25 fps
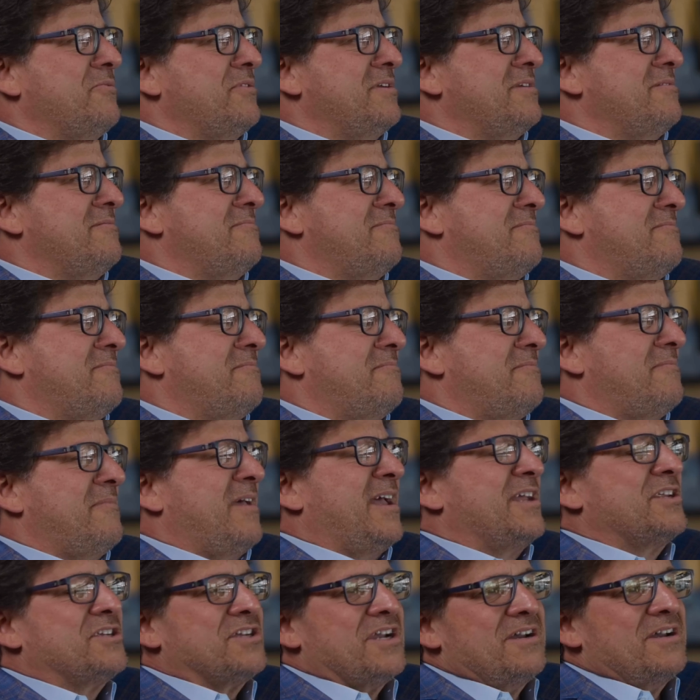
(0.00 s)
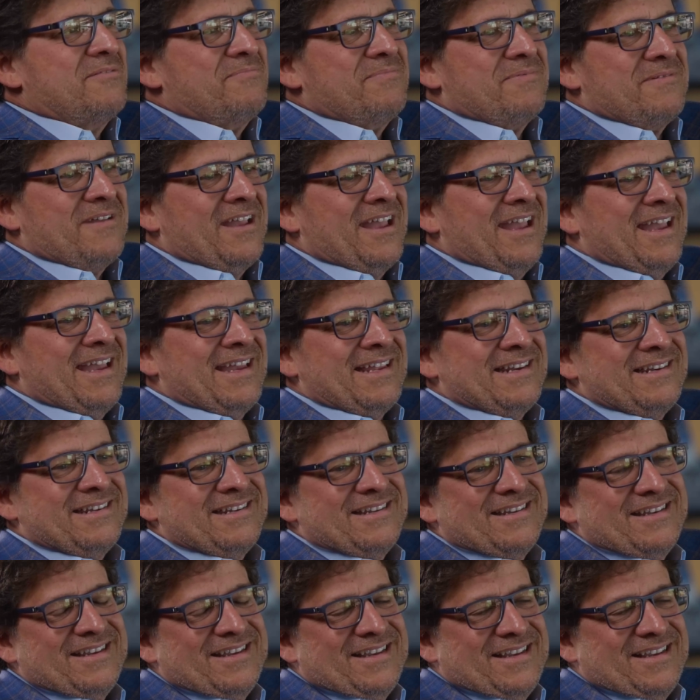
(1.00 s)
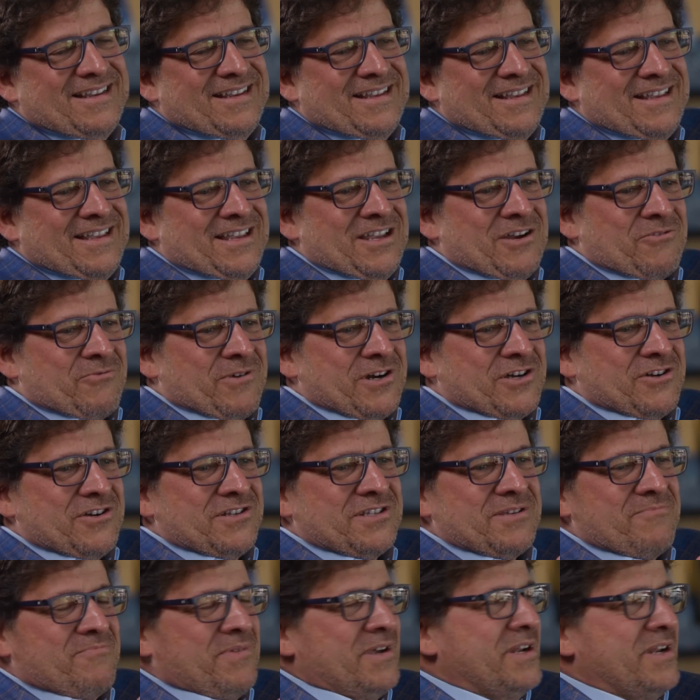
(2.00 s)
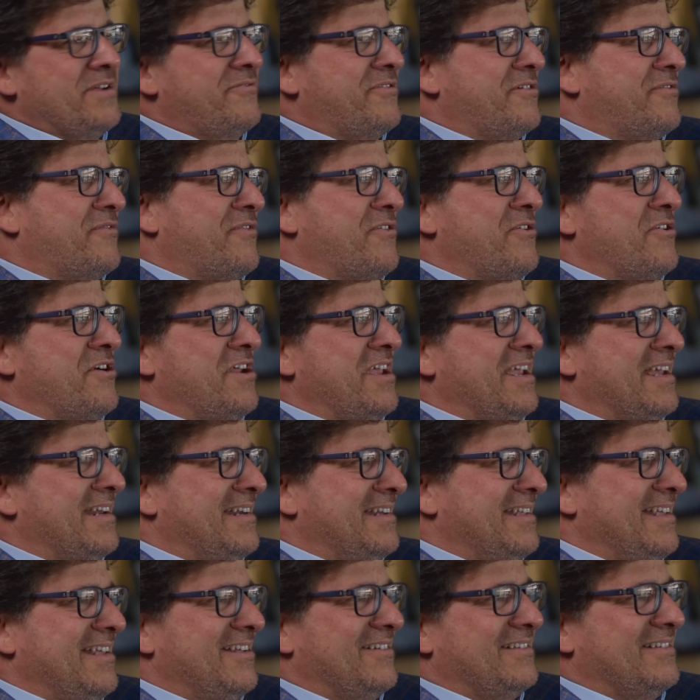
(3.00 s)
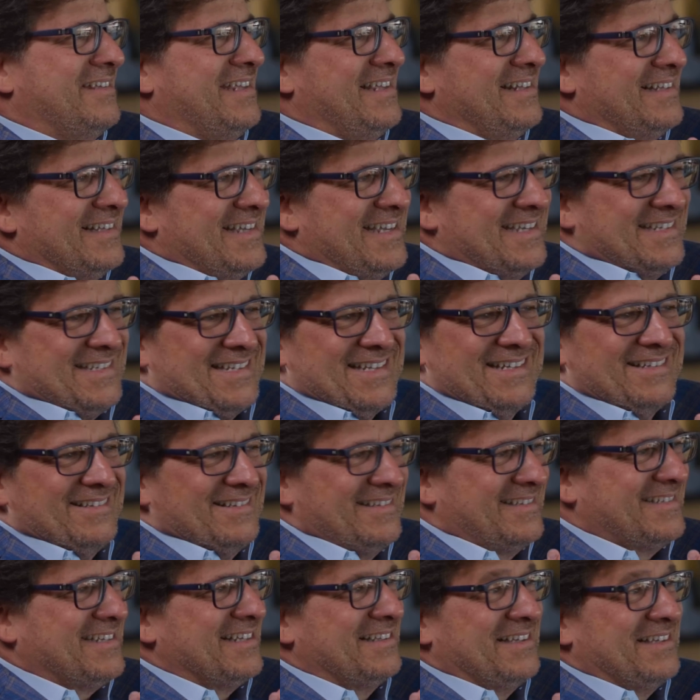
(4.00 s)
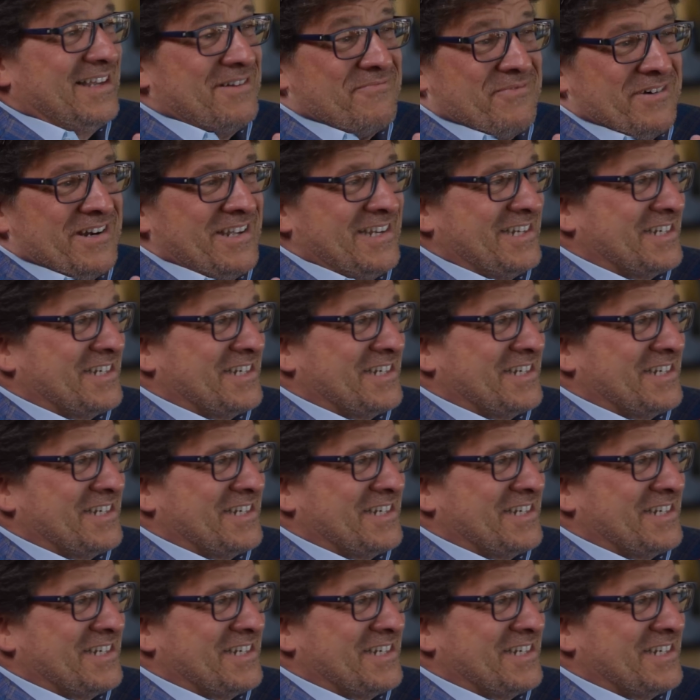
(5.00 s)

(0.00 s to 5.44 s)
wouldn't match up. And, you know, Richard's a bit of a foodie and, you know, Delia's a celebrity